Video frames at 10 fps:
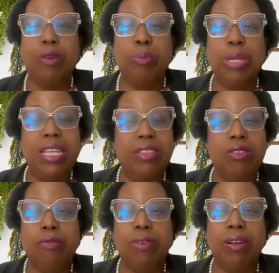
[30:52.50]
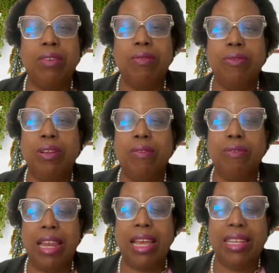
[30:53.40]
for peace or for
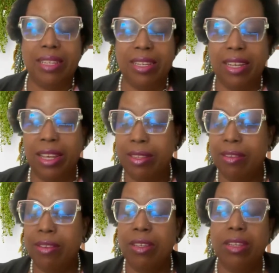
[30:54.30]
light, yes.